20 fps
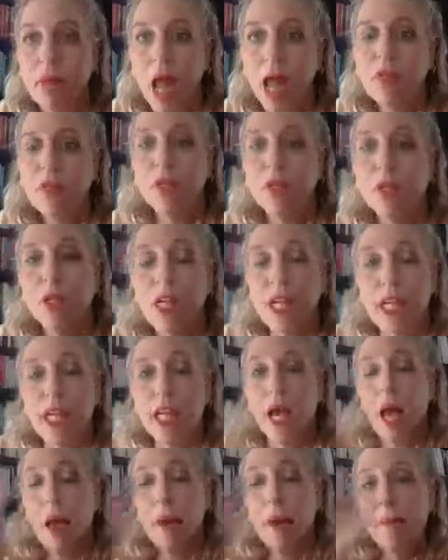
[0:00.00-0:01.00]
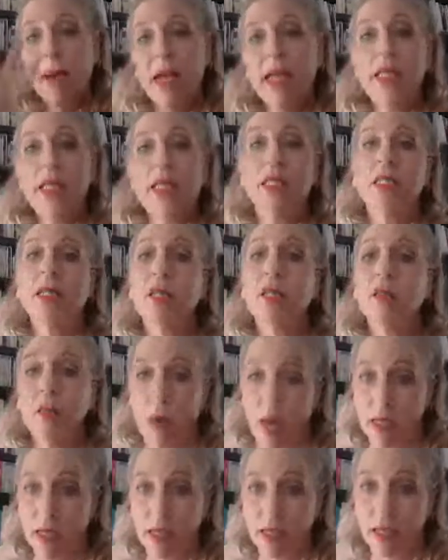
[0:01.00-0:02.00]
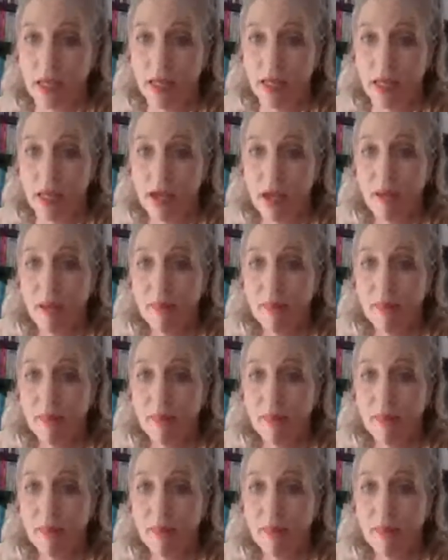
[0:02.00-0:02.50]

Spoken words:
And thirdly, paste the writing